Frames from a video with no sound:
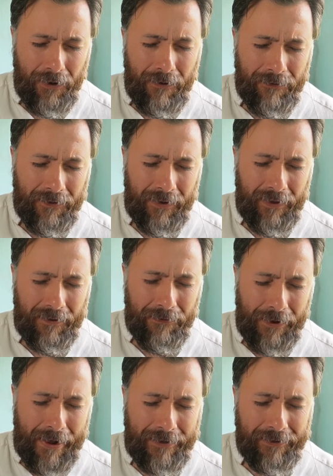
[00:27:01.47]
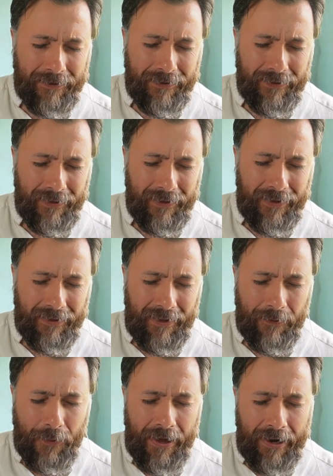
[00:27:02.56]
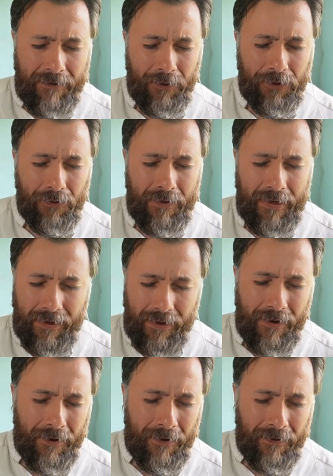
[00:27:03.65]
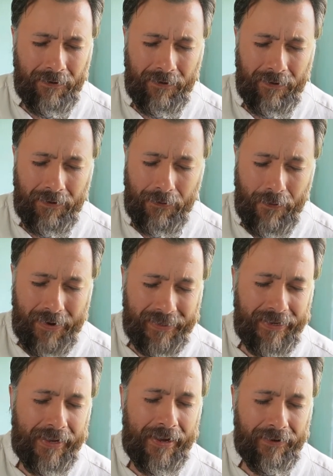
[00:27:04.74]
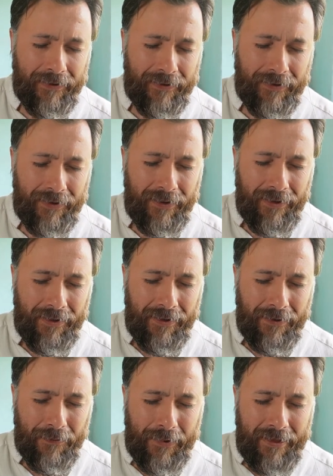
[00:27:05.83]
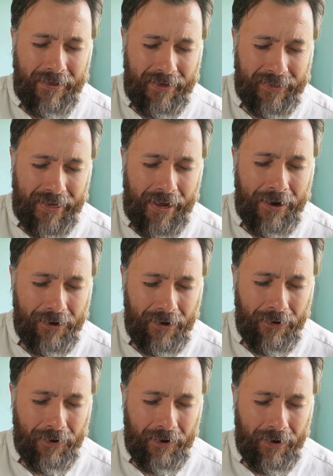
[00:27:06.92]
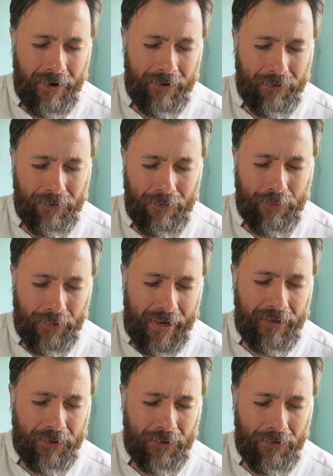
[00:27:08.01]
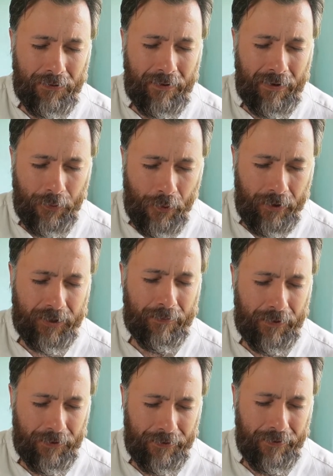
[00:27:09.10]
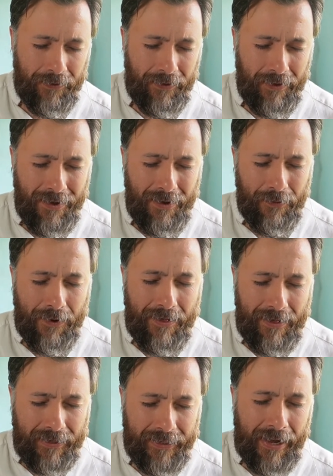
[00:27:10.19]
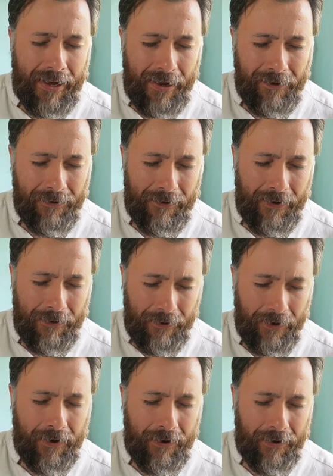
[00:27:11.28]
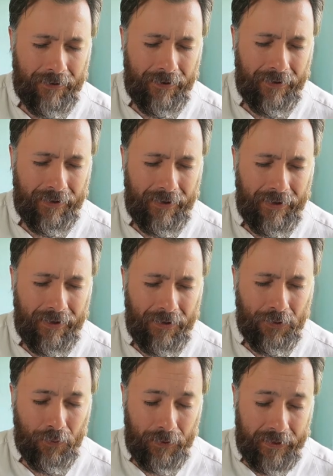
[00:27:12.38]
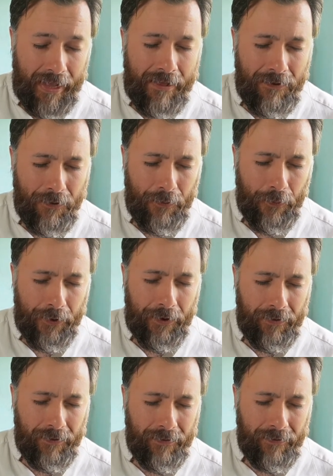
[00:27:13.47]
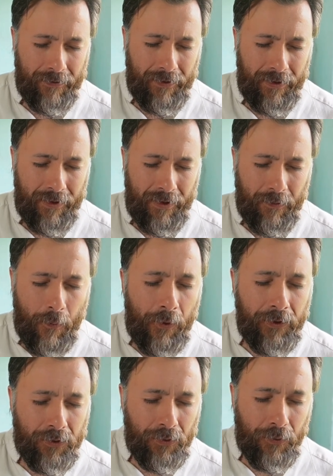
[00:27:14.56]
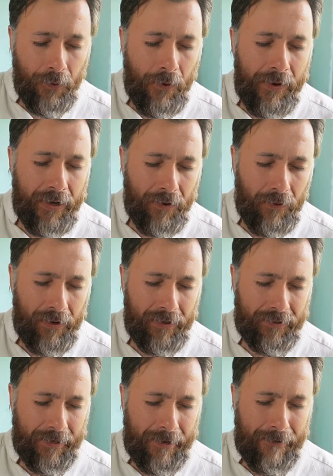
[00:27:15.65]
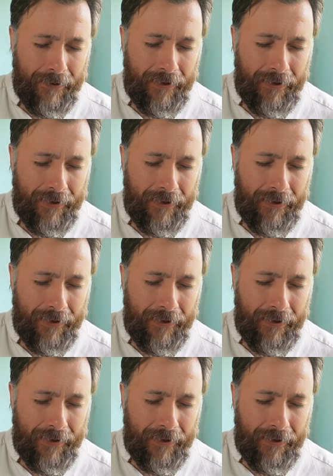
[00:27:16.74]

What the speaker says: love for us, that we are able to be here once again with the desire in our heart to praise you and worship you, with the desire in our heart to study your word. We want to grow in knowledge,